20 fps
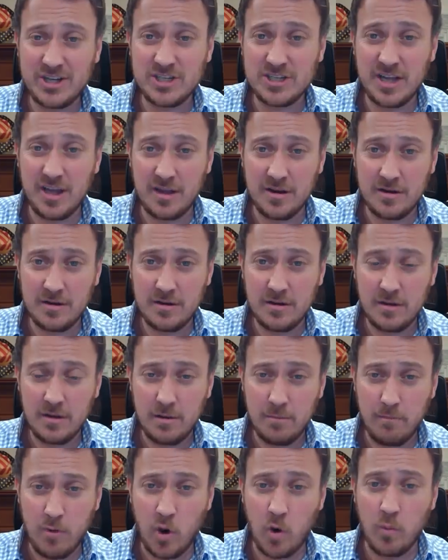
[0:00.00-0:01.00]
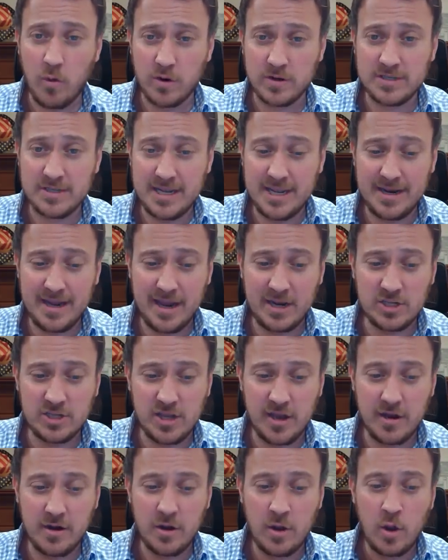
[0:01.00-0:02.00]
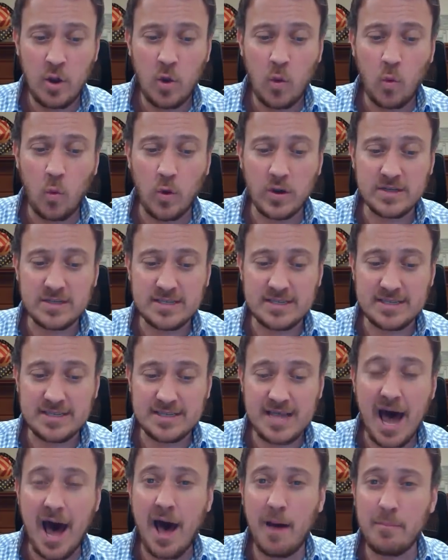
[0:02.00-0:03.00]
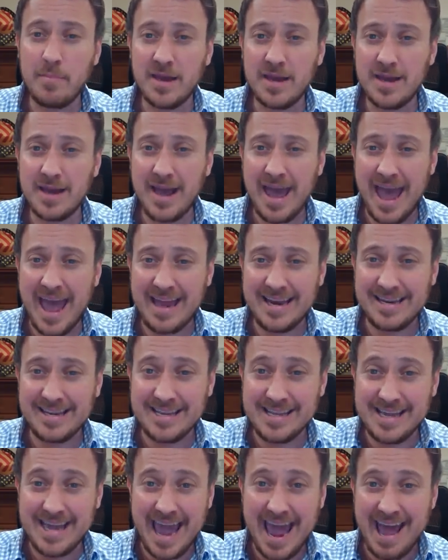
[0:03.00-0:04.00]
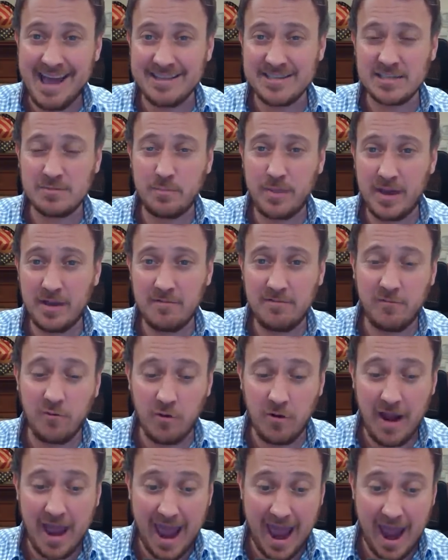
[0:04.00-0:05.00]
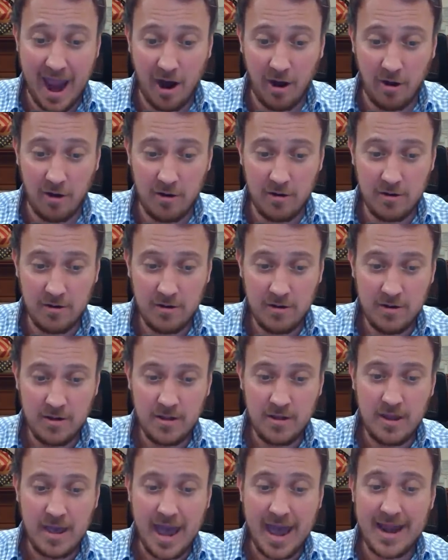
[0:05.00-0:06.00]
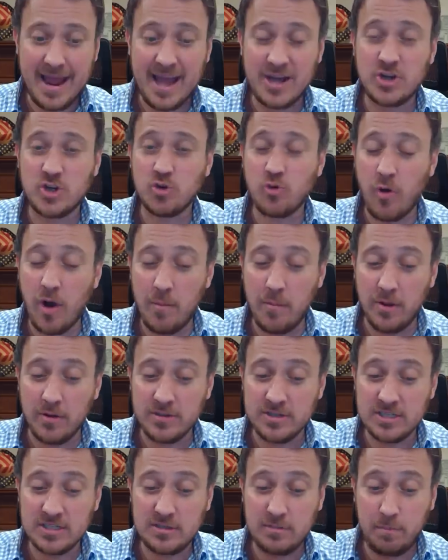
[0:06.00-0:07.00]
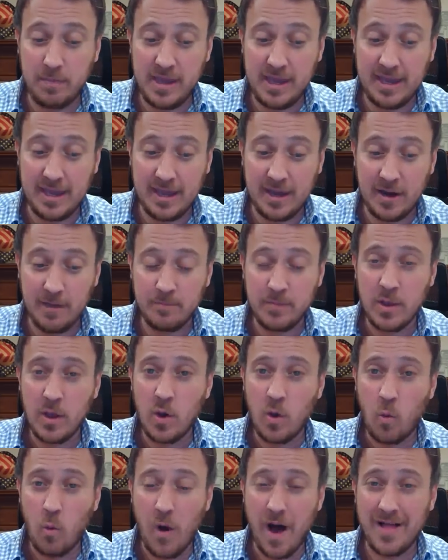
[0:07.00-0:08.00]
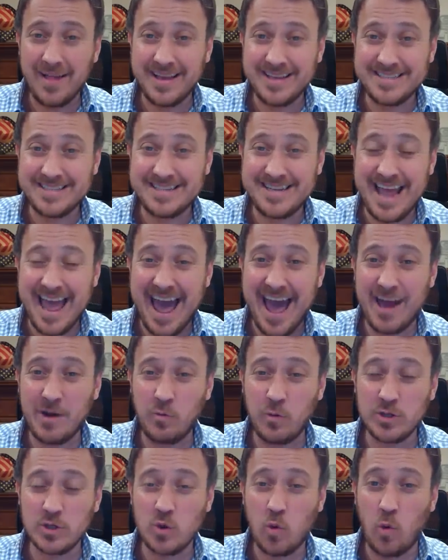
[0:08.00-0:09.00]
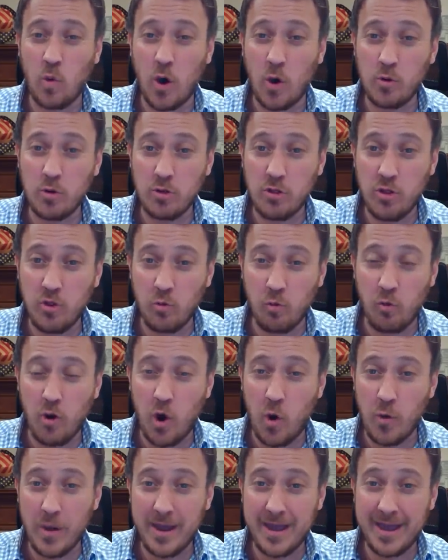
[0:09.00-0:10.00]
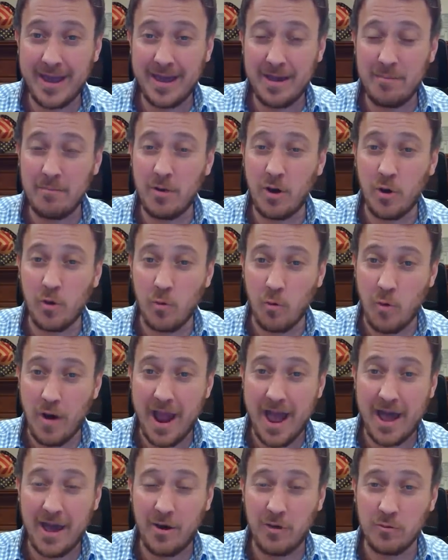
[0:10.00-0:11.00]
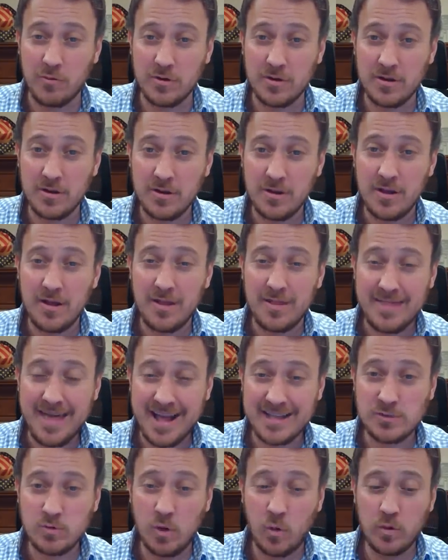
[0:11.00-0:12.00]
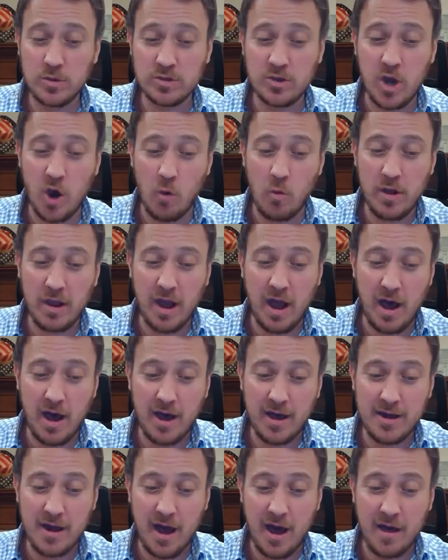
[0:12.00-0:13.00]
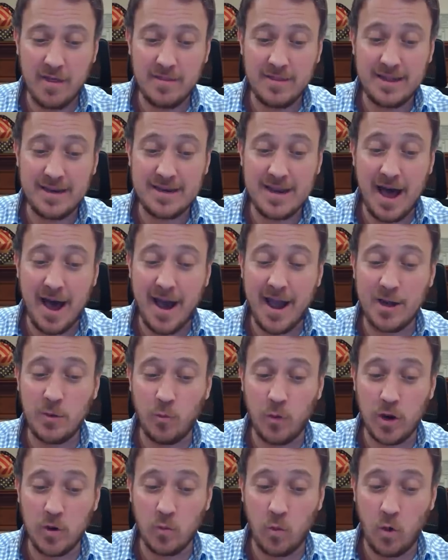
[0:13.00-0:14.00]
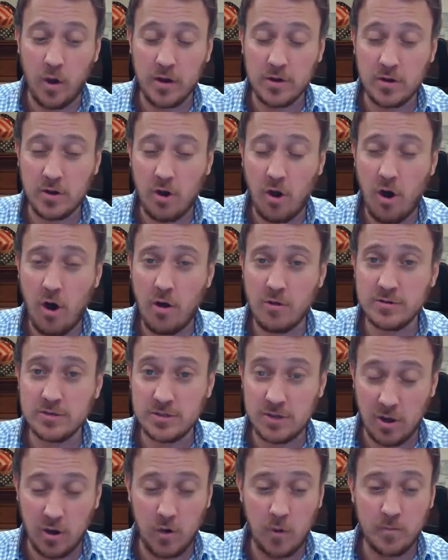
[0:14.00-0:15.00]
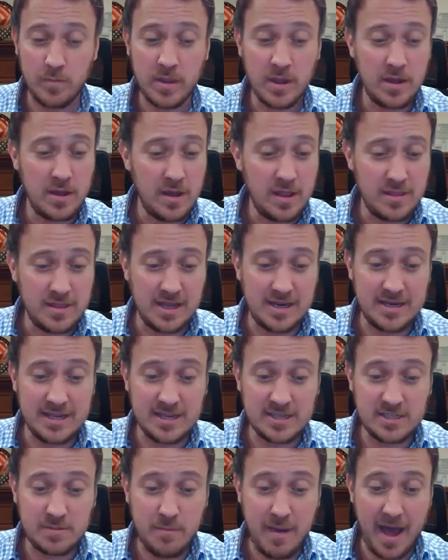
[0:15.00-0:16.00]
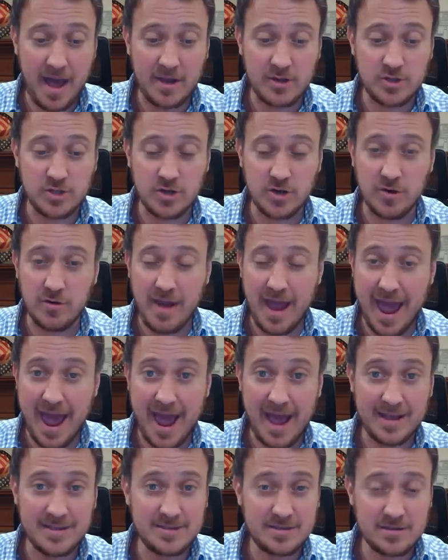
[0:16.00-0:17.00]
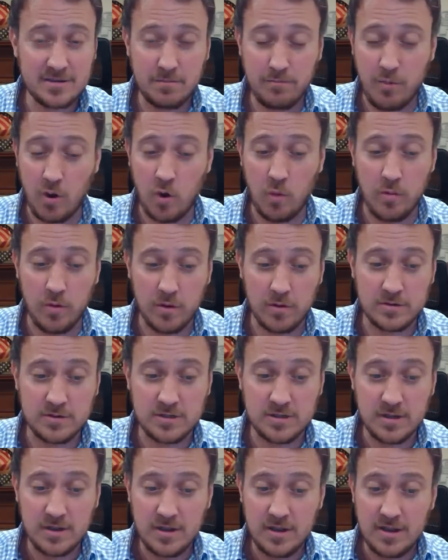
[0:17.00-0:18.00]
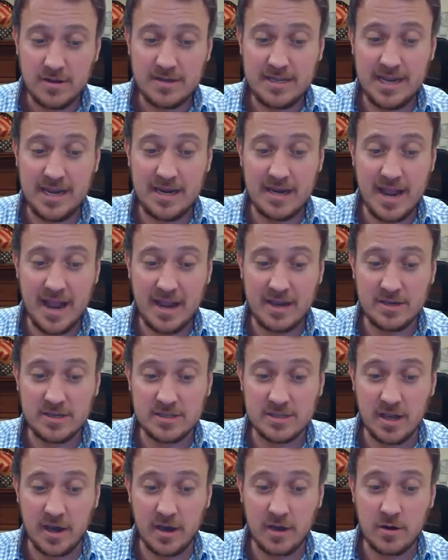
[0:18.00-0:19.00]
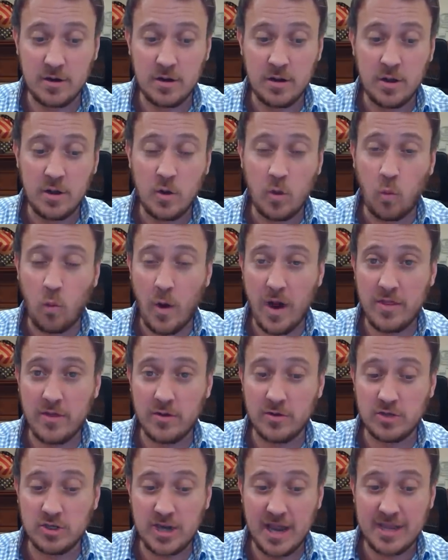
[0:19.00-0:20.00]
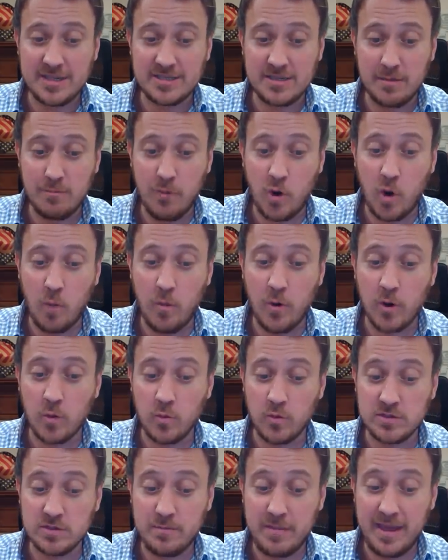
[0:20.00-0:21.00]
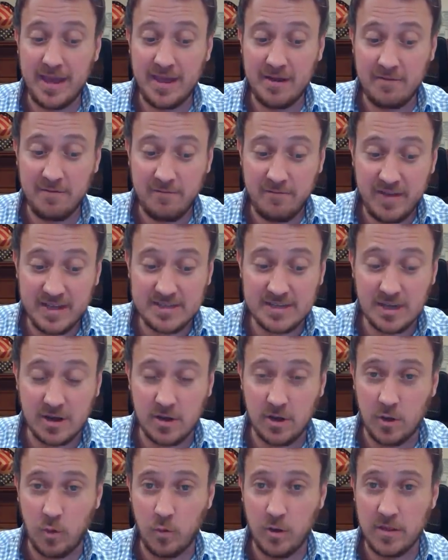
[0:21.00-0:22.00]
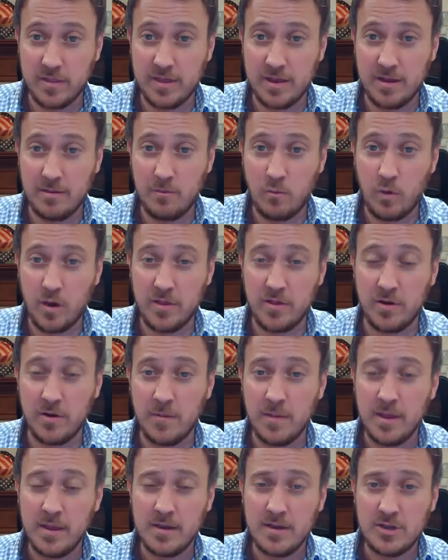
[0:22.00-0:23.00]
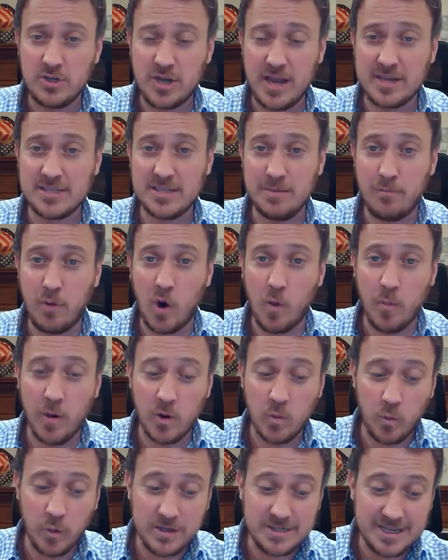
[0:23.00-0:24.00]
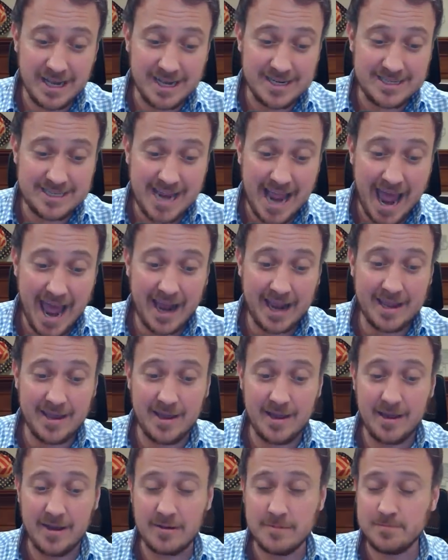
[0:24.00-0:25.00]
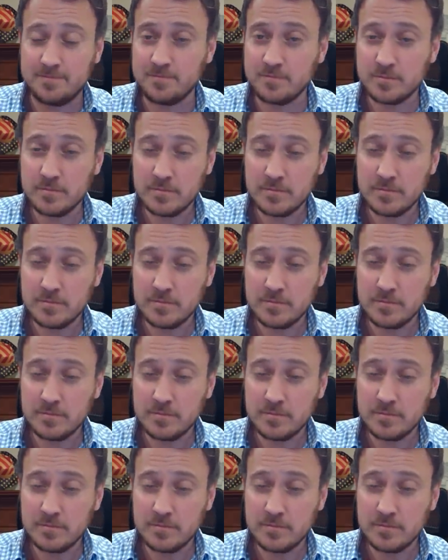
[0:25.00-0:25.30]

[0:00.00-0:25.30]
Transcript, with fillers: son, Boebert's teenage son, was sobbing and gasping for air and had trouble speaking while his dad was, quote, throwing him around. That's what was going on on the 911 call. So the dispatcher asked Boebert's teenage son whether Jayson Boebert was being physical with him, whether Jayson Boebert was attacking him.